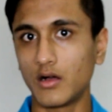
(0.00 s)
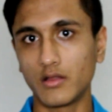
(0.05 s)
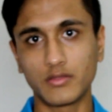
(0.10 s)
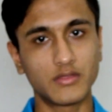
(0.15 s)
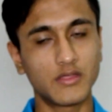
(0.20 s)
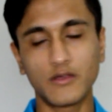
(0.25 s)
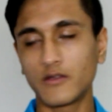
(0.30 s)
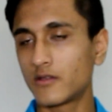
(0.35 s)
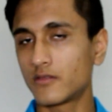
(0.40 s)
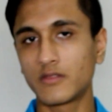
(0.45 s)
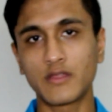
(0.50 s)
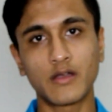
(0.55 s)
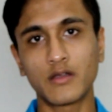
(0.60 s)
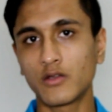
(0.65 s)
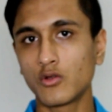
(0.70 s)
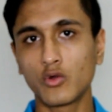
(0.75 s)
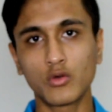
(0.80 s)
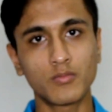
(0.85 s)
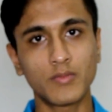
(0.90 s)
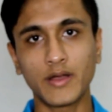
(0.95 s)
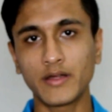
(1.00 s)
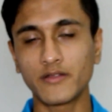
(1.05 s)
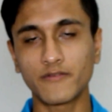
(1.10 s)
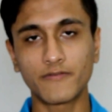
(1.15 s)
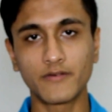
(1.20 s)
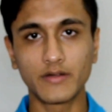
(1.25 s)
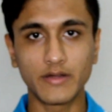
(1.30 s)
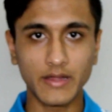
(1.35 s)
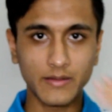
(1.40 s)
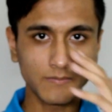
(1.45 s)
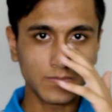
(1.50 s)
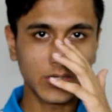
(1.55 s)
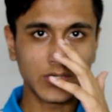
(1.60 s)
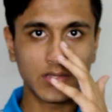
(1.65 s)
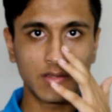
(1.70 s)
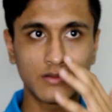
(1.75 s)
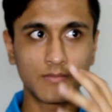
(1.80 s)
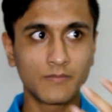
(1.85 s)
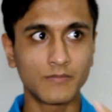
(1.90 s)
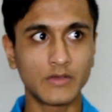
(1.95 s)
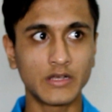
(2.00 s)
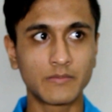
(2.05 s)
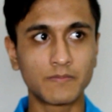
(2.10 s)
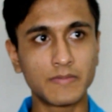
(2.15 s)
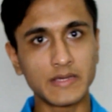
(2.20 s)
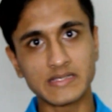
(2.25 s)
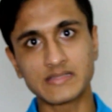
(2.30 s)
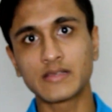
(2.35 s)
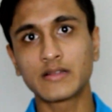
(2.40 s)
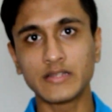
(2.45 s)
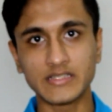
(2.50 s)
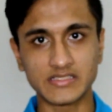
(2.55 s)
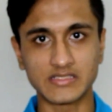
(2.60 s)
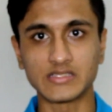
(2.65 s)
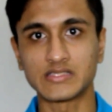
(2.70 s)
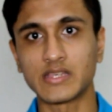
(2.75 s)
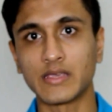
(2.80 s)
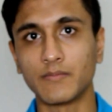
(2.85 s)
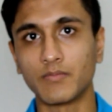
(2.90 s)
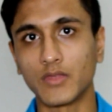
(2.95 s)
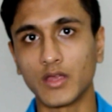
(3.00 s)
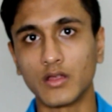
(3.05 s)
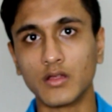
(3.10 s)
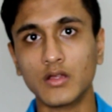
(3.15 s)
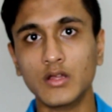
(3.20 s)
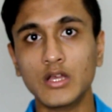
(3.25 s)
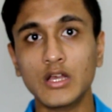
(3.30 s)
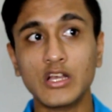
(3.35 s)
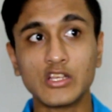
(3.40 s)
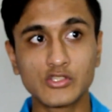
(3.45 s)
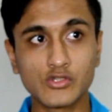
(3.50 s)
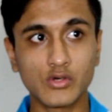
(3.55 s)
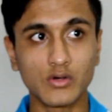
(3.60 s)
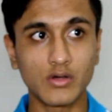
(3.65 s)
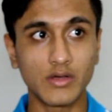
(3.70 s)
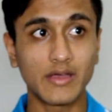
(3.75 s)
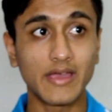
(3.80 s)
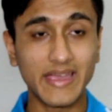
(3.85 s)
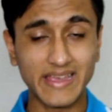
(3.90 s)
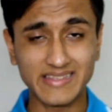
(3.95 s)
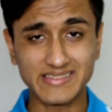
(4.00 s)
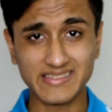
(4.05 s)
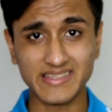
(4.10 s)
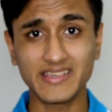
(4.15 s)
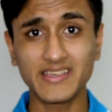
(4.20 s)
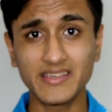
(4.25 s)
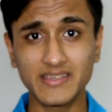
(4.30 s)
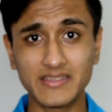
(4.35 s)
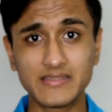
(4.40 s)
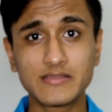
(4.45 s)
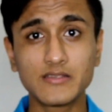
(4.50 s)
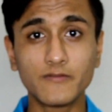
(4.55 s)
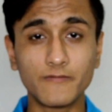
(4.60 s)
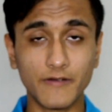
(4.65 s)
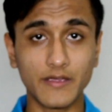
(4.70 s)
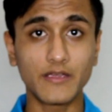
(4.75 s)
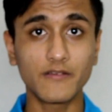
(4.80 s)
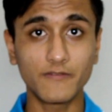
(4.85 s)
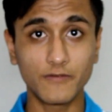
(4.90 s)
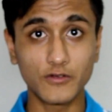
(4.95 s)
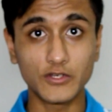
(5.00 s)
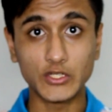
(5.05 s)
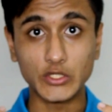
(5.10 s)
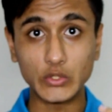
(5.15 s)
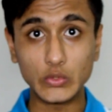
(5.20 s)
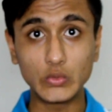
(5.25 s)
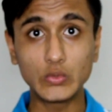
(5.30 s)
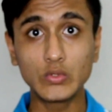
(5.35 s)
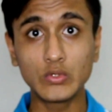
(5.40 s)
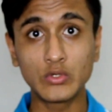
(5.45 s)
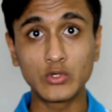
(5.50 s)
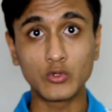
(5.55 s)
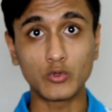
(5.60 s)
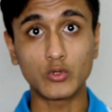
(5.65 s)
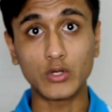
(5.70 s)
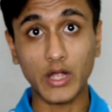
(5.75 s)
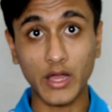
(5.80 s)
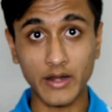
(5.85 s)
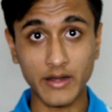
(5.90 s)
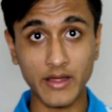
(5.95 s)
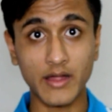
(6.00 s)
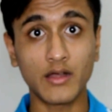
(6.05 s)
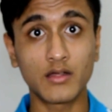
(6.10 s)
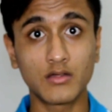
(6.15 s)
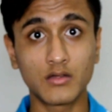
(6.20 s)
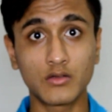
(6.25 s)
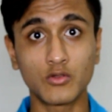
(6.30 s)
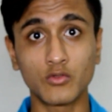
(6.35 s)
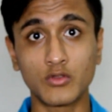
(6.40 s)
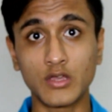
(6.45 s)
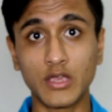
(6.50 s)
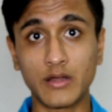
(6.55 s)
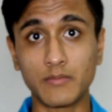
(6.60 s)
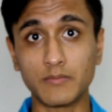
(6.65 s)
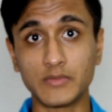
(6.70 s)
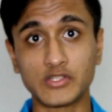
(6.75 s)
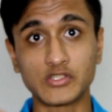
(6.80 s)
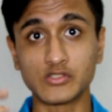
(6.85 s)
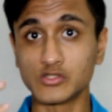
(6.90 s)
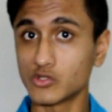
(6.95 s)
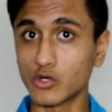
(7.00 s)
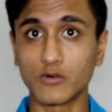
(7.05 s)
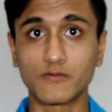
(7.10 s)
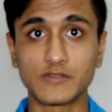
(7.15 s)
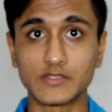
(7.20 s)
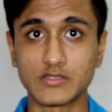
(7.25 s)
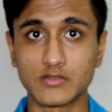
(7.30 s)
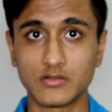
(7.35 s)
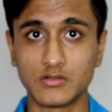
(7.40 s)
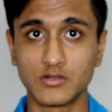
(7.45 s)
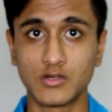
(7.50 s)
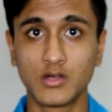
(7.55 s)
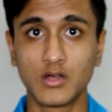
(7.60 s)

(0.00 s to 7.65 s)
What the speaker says: They're known by different name, but it basically is the same thing. So essay is a way for you to connect to the admissions officer.